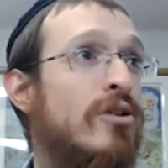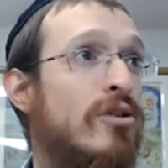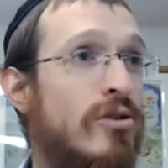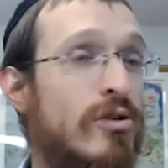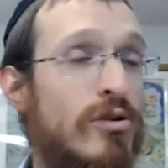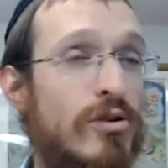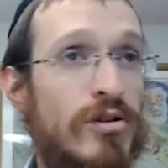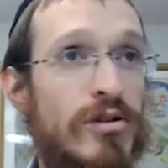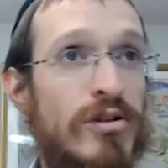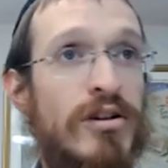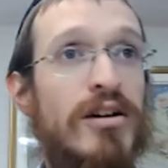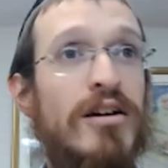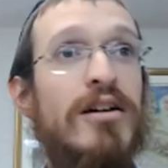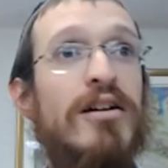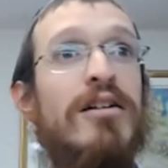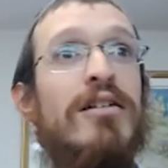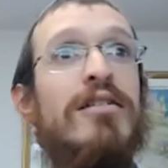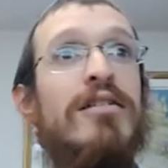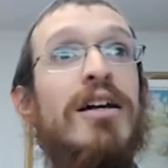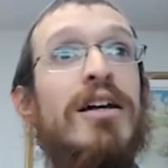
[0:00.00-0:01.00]

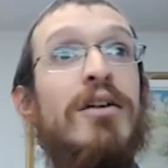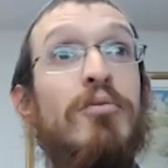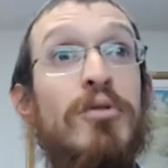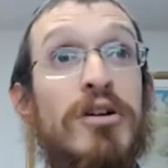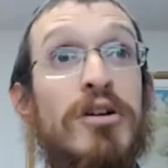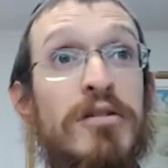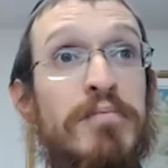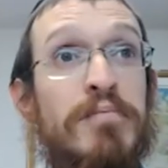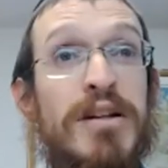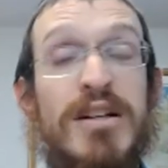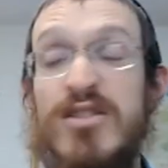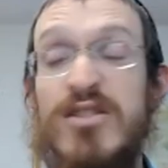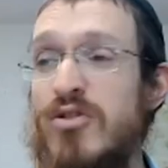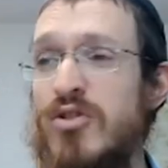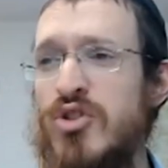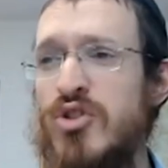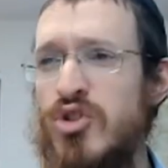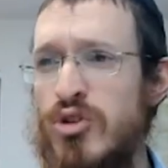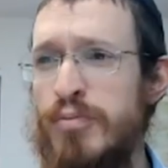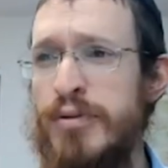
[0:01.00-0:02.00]
or they wouldn't be so
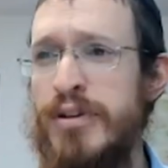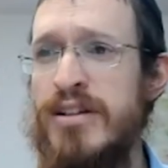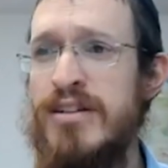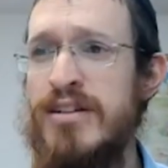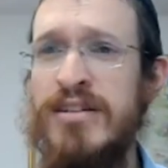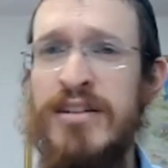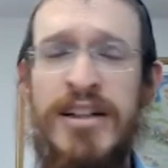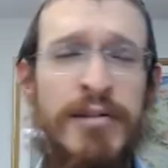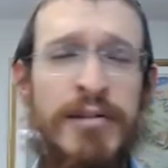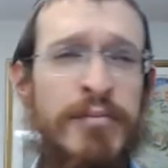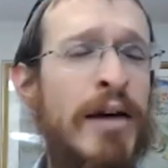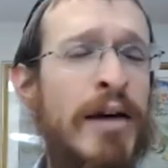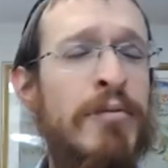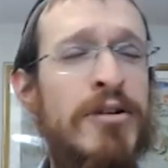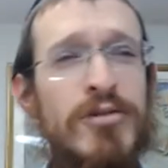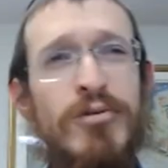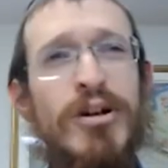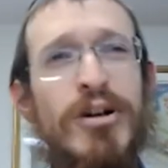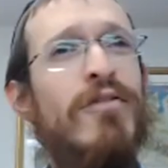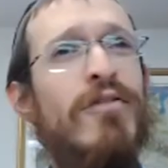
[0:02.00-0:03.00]
scrupulous in the
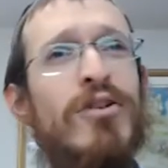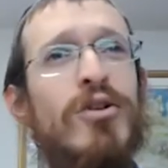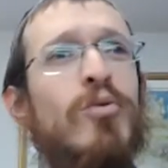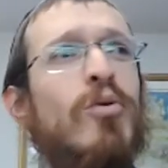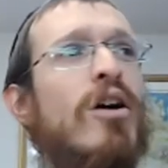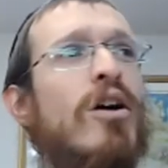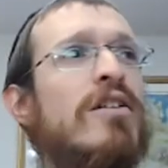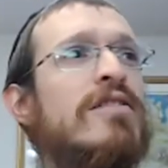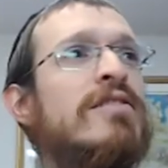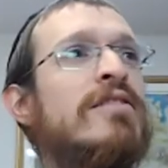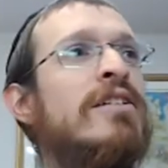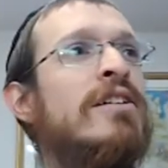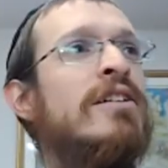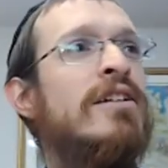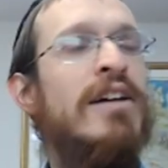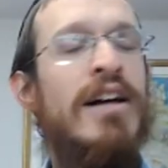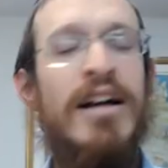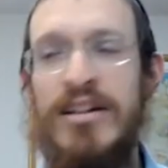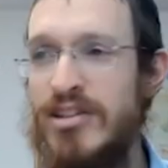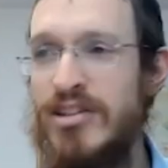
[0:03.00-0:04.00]
commandments, whatever it was.
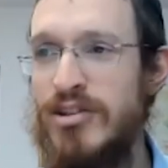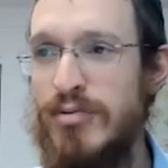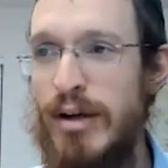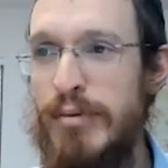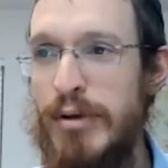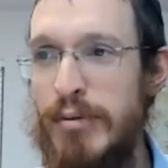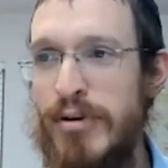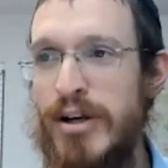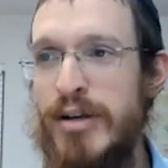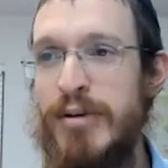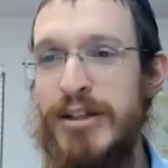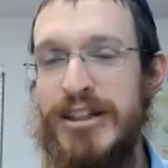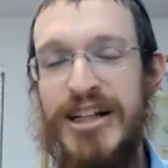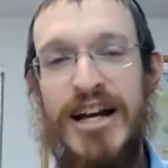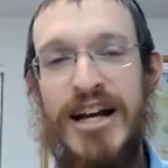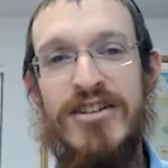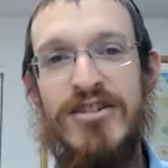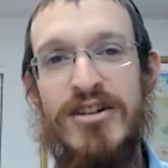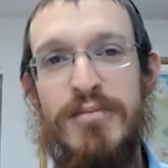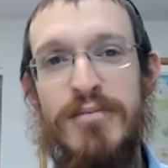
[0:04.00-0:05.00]
And so the Rebbe pretty much
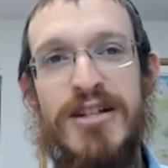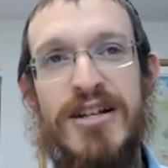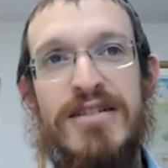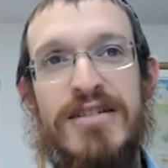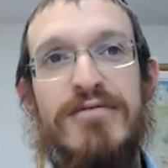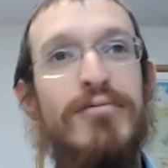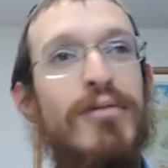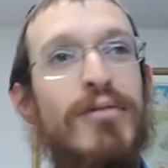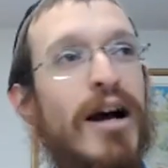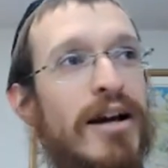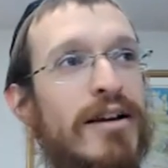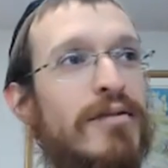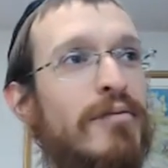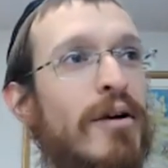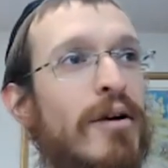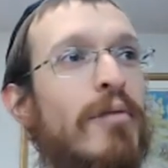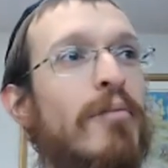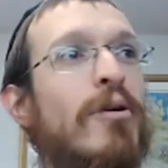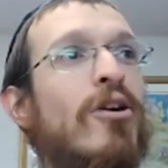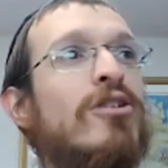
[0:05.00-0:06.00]
answered him. He says, right,
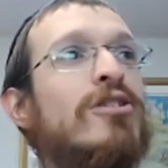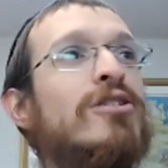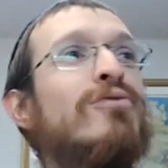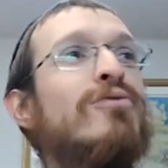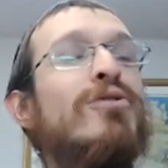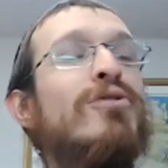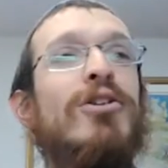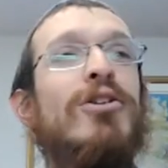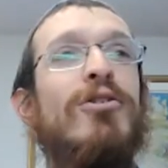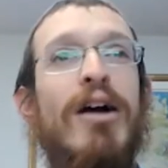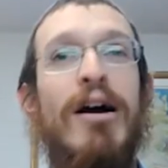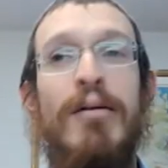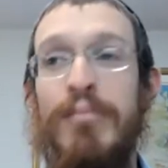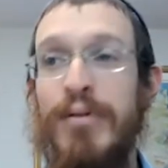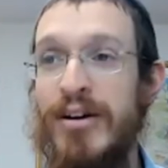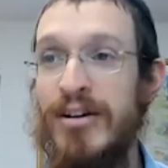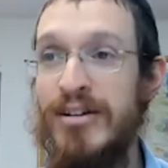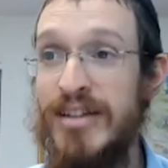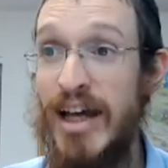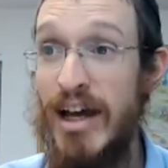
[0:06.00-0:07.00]
and also for your
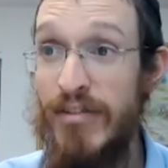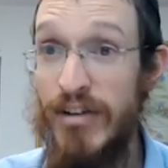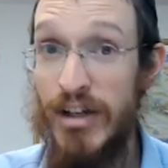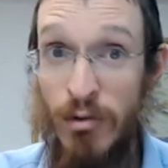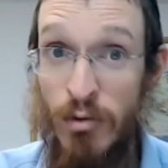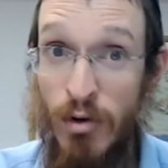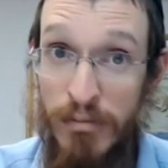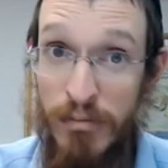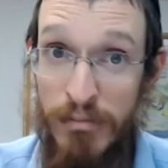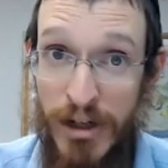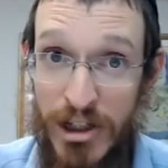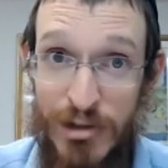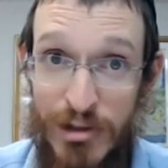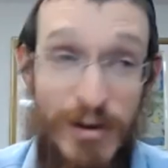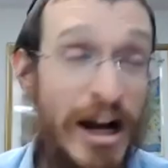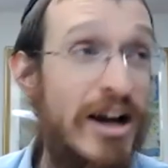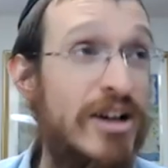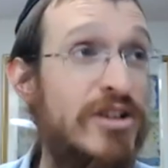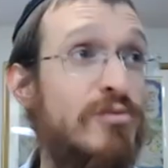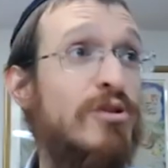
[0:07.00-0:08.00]
grandparents, having a one-bedroom
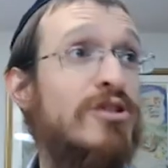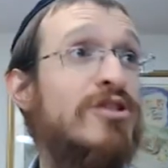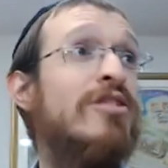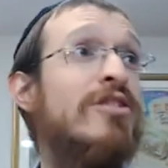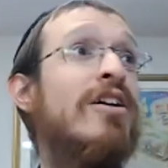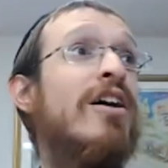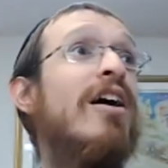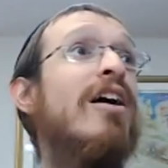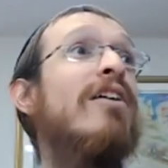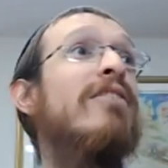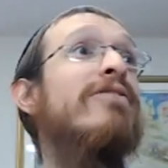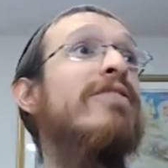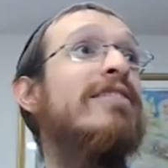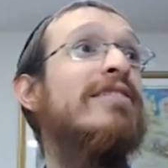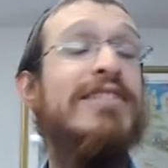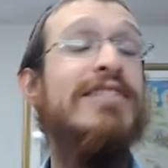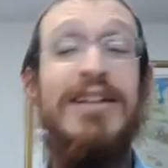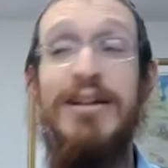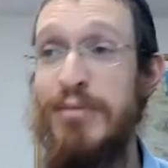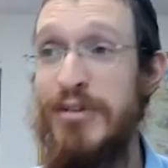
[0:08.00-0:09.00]
house was enough, and
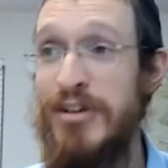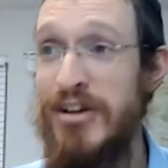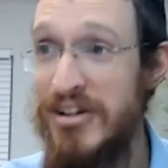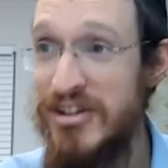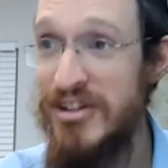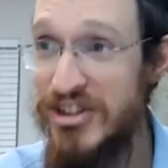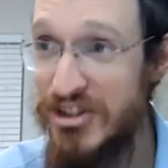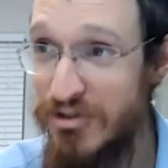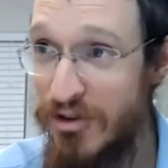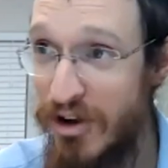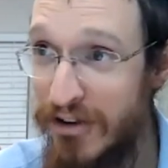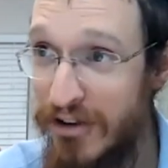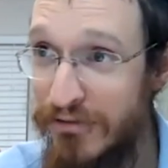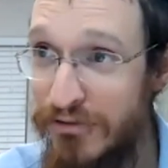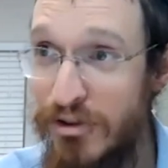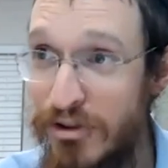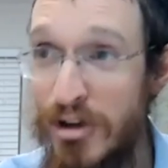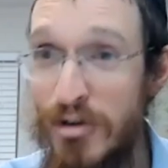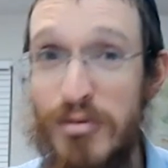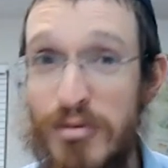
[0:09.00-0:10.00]
sleeping on a straw
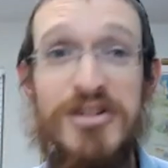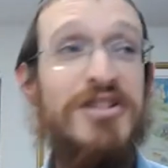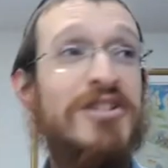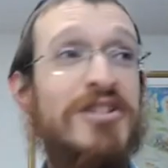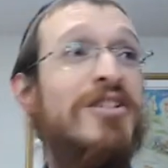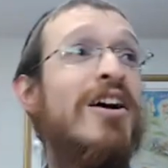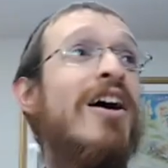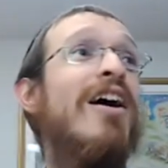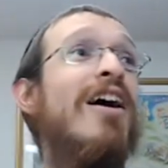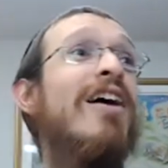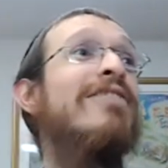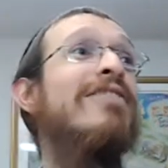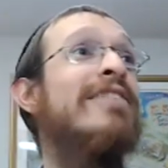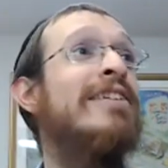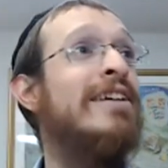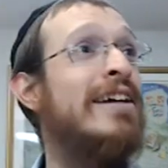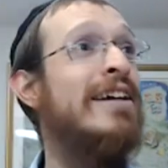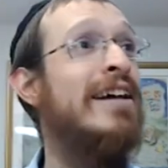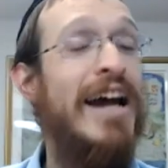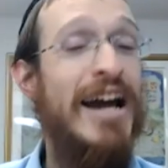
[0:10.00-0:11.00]
floor was enough,
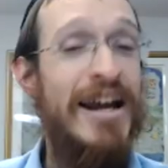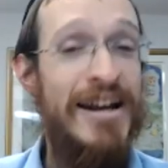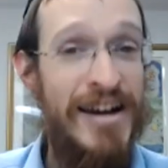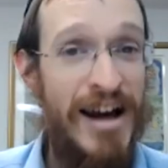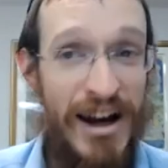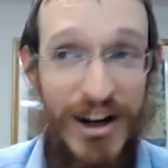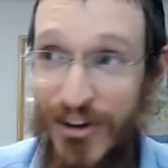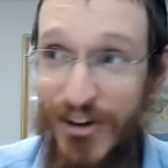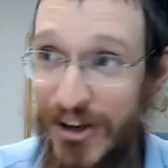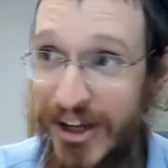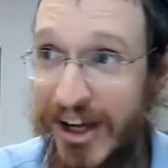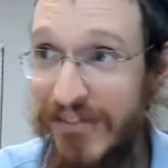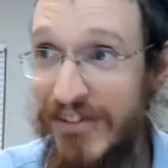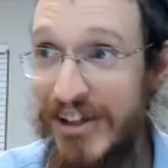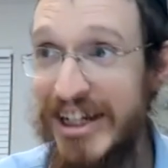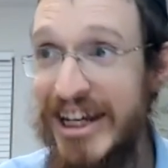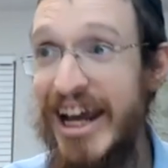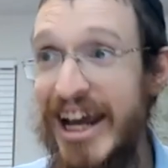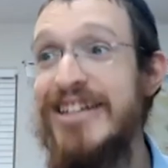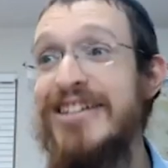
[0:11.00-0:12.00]
and not going on
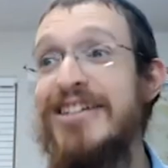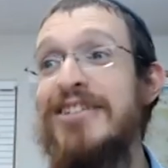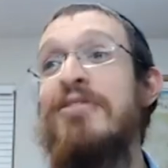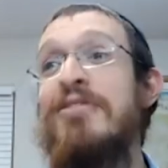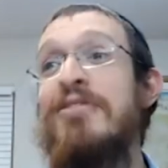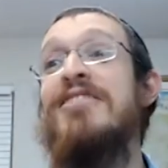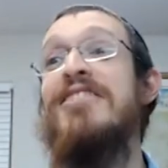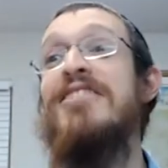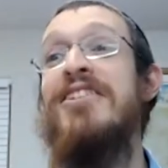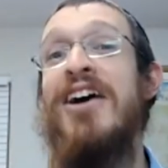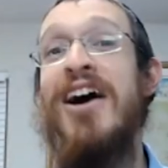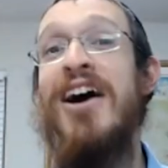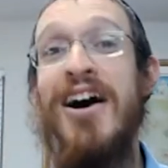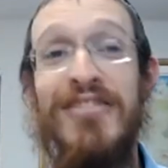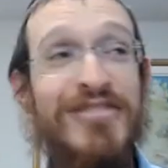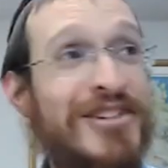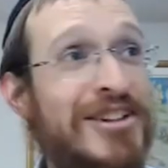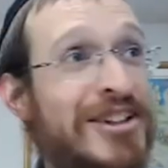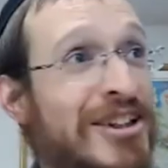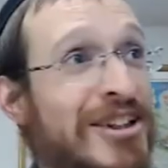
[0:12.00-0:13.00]
vacation was
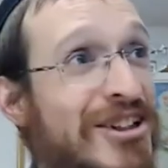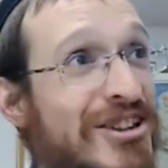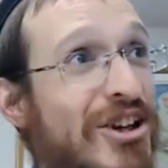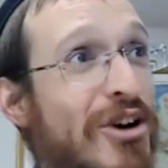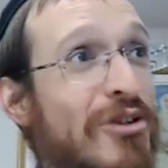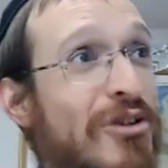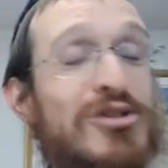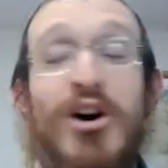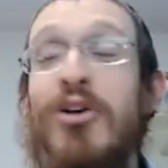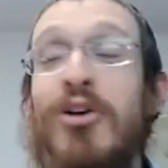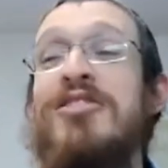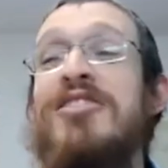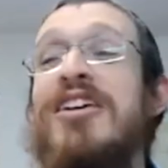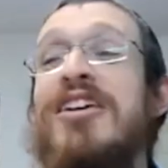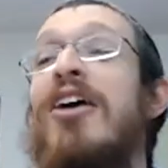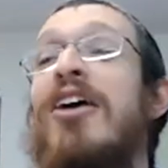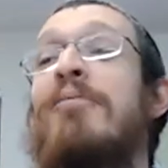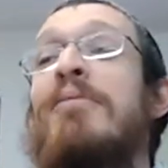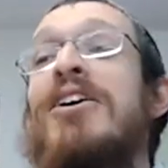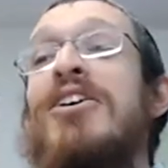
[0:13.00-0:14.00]
enough. So don't
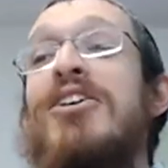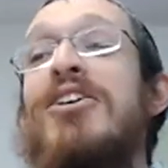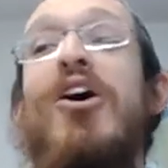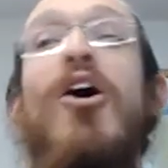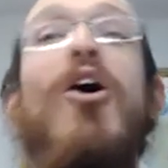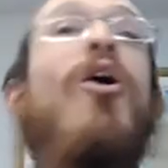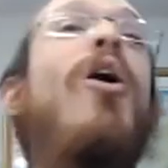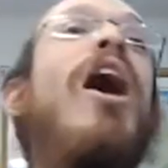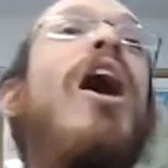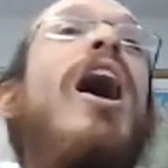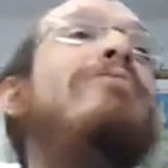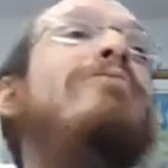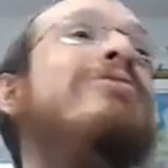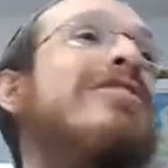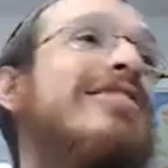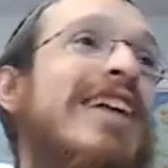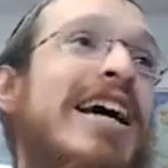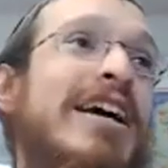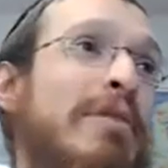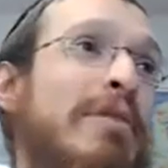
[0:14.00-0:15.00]
tell me, I'm just like